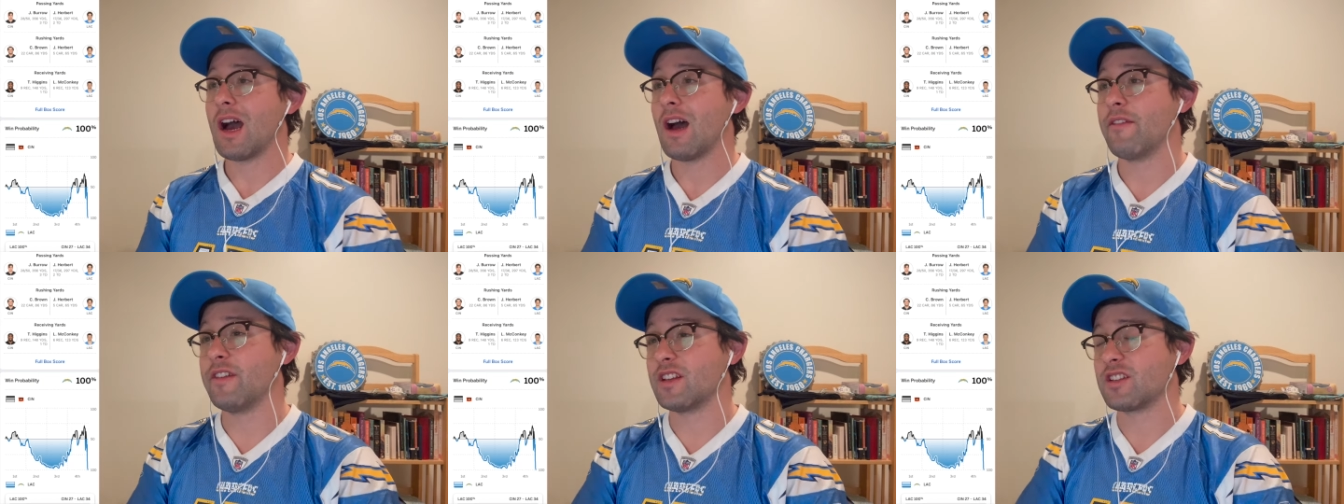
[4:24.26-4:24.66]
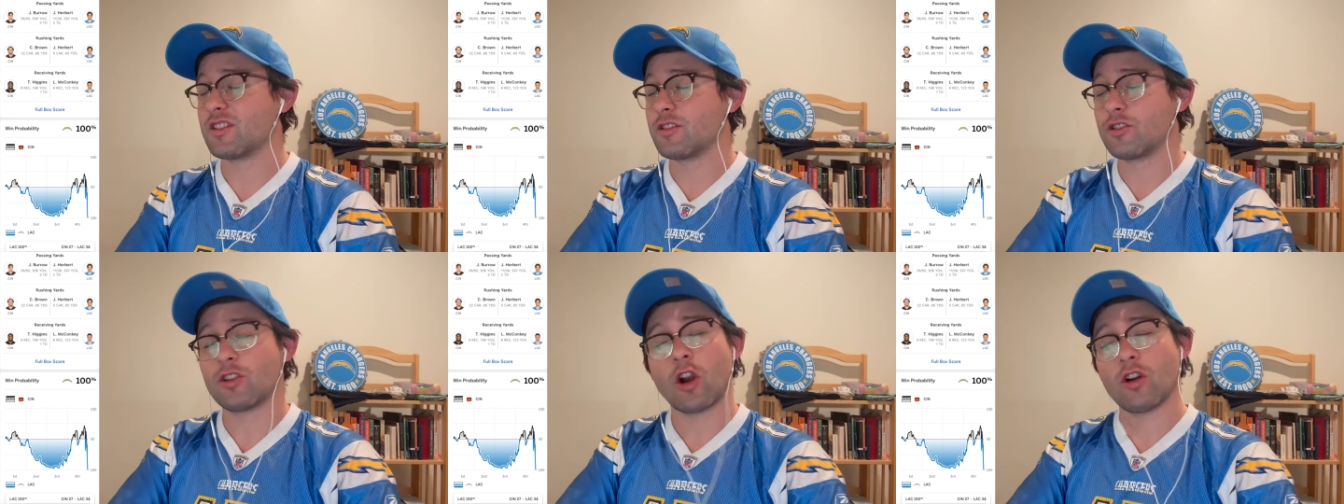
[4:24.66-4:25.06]
This
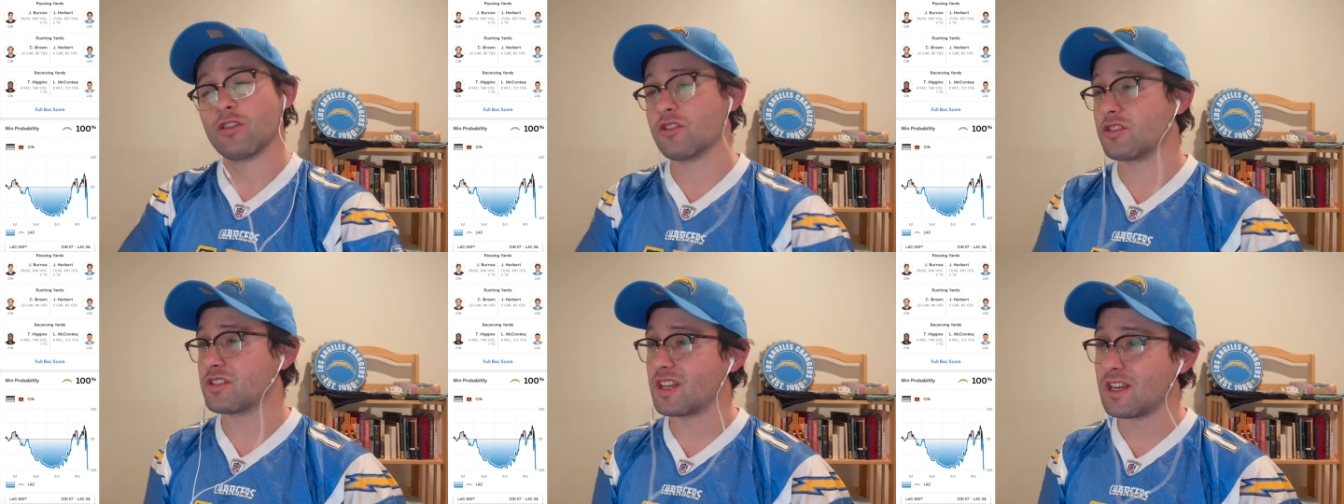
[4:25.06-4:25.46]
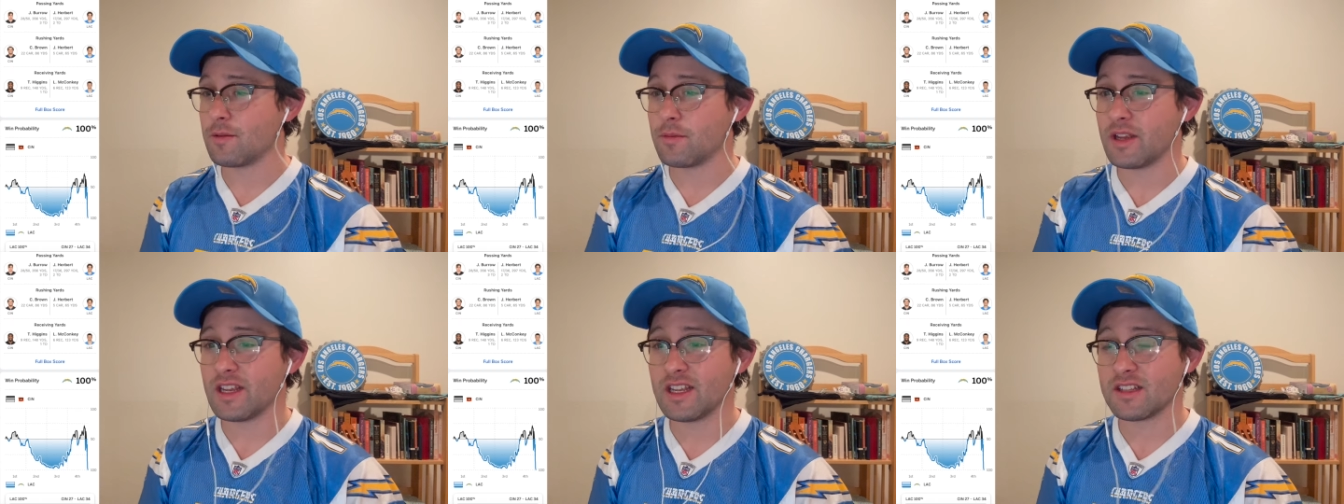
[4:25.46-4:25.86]
Chargers team
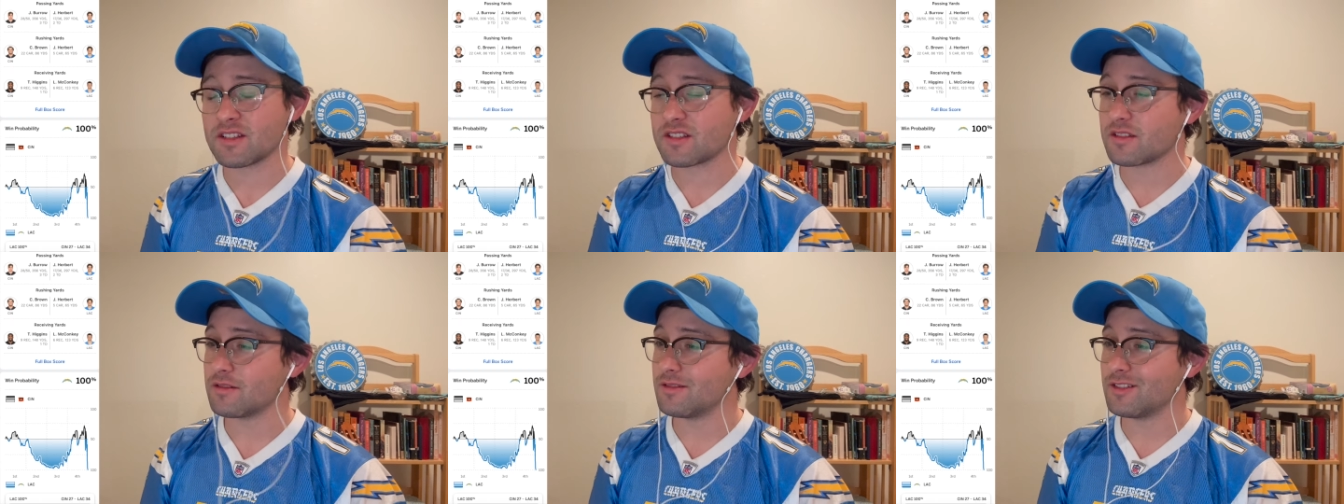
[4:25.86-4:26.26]
is